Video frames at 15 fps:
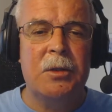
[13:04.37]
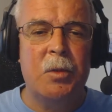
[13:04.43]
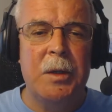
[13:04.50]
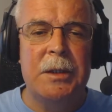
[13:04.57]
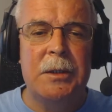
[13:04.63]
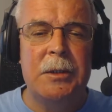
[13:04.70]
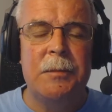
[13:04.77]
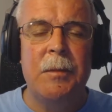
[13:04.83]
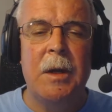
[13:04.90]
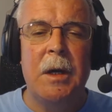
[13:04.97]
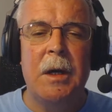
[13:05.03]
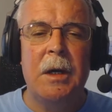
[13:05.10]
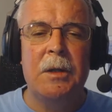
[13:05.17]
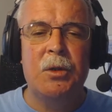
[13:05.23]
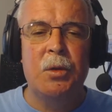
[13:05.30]
switch
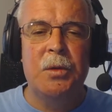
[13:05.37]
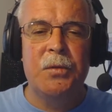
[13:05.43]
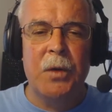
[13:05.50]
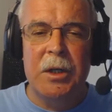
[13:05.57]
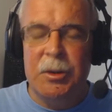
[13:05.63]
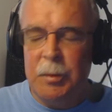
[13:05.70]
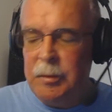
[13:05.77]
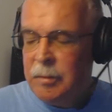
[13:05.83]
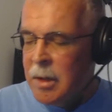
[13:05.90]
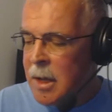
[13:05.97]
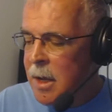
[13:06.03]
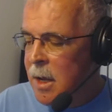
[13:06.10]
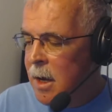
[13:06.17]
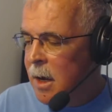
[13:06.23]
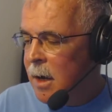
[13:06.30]
to a freshman.
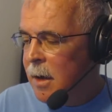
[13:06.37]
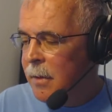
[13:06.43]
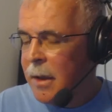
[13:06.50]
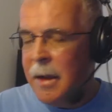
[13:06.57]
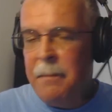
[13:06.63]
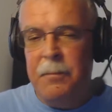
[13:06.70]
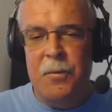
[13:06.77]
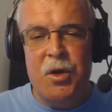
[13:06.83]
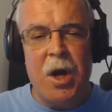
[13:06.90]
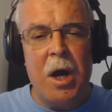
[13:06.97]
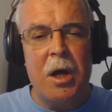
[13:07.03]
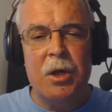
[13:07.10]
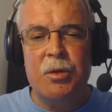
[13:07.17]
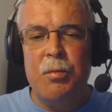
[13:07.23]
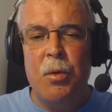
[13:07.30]
They
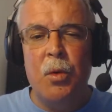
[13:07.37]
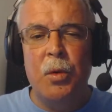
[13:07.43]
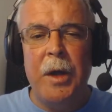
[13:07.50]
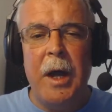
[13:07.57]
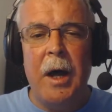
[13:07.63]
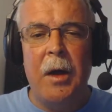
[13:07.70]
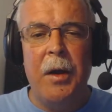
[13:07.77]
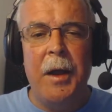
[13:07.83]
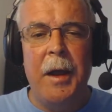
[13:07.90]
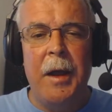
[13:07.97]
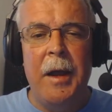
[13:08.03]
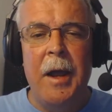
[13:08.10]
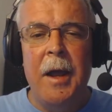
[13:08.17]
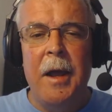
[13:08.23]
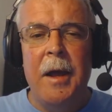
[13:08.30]
just pulled out
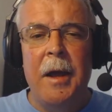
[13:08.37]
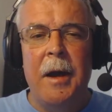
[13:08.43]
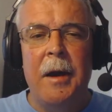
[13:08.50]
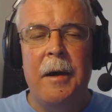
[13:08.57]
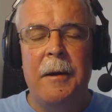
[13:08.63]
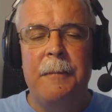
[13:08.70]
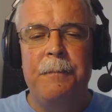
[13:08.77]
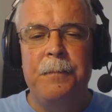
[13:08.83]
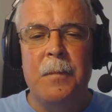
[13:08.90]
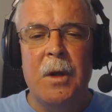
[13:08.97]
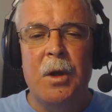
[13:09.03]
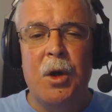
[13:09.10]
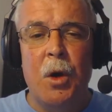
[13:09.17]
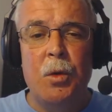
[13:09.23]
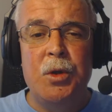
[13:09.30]
a
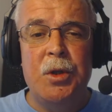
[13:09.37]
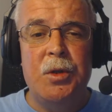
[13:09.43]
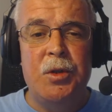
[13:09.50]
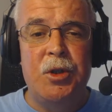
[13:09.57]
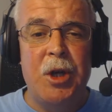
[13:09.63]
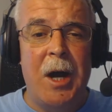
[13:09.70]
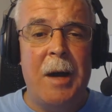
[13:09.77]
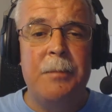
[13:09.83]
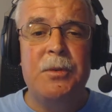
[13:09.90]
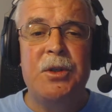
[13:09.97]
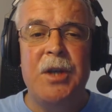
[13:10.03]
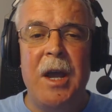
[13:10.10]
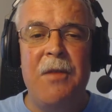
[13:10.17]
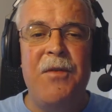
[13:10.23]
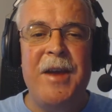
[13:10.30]
coach's
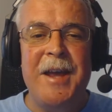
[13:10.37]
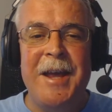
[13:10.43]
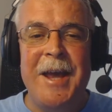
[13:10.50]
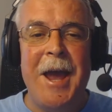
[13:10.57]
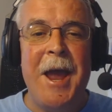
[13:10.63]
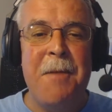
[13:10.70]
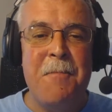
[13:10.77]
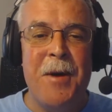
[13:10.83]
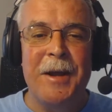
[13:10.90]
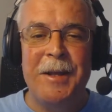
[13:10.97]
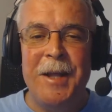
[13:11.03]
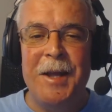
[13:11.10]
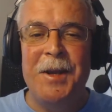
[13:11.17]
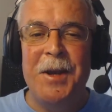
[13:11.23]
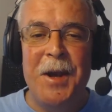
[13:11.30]
job-saving game by
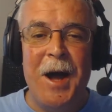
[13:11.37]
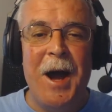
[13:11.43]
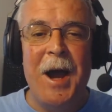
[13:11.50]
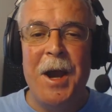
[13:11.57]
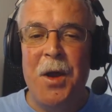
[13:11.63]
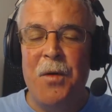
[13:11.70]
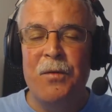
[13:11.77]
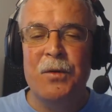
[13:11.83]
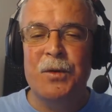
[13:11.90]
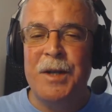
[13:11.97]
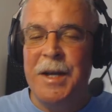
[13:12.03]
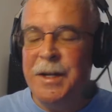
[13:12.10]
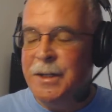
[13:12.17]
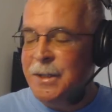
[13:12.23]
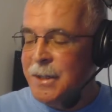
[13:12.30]
10-9 over
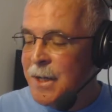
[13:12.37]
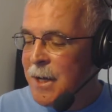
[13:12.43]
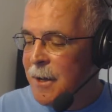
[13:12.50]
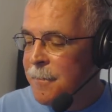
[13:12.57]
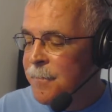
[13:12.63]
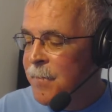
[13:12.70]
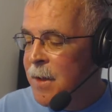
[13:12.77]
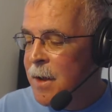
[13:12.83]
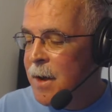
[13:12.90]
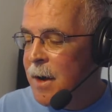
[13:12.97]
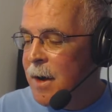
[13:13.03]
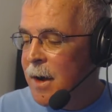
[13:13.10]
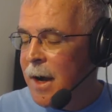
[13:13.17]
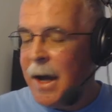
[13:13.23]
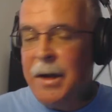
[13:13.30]
Tennessee.
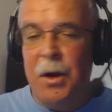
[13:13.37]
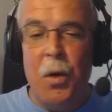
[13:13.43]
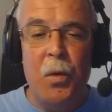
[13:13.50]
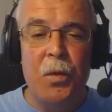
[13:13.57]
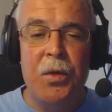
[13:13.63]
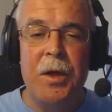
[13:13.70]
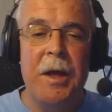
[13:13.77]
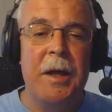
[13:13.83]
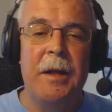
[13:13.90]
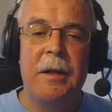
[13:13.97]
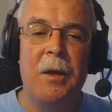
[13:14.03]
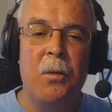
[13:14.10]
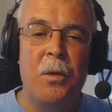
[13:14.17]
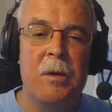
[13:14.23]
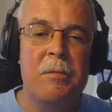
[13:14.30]
I don't think
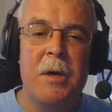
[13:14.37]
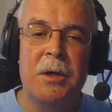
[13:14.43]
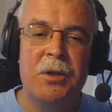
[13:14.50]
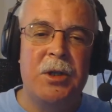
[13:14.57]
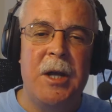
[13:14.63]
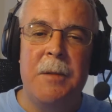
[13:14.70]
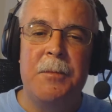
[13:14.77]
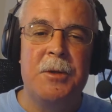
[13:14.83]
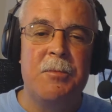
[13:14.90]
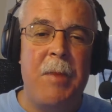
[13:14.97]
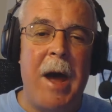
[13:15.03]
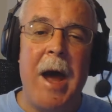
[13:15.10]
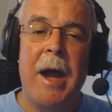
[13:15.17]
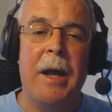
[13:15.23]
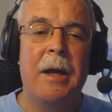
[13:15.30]
that Will Muschamp is
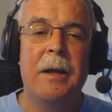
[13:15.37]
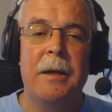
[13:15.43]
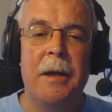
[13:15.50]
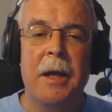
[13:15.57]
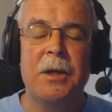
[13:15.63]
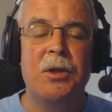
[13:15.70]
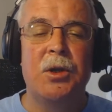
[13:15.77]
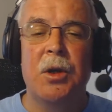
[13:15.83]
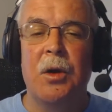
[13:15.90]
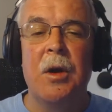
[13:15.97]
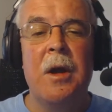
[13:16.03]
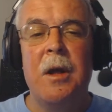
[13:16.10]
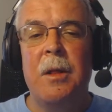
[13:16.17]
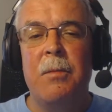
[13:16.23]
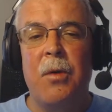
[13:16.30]
back next year.
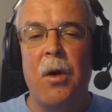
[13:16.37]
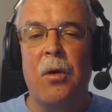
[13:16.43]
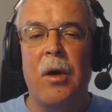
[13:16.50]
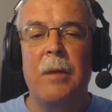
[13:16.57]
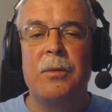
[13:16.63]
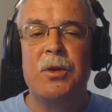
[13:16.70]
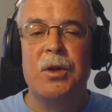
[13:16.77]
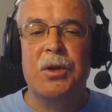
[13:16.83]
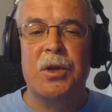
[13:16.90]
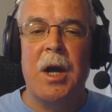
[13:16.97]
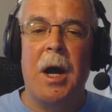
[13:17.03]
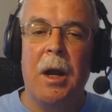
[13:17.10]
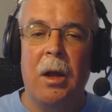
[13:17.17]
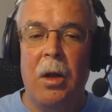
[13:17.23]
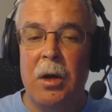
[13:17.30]
The program's just
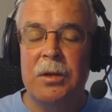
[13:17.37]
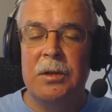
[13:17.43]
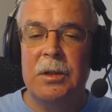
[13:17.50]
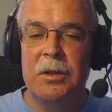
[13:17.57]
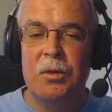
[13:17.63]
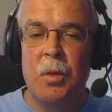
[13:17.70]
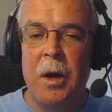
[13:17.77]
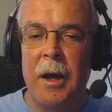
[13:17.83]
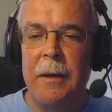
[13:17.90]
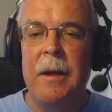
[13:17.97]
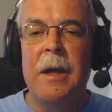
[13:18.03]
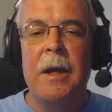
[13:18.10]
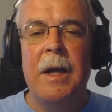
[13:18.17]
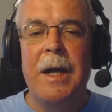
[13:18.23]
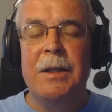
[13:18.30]
kind of lost its way.
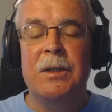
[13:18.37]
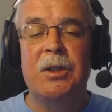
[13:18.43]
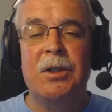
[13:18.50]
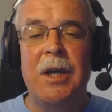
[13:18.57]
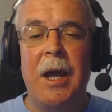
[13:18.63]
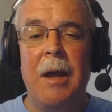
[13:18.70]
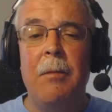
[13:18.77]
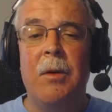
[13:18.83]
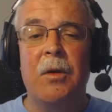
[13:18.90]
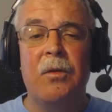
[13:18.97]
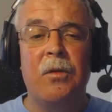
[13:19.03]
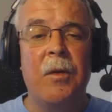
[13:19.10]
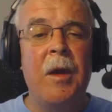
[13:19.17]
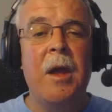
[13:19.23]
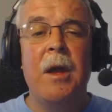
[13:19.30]
It's a shame
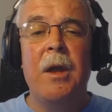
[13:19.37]
because,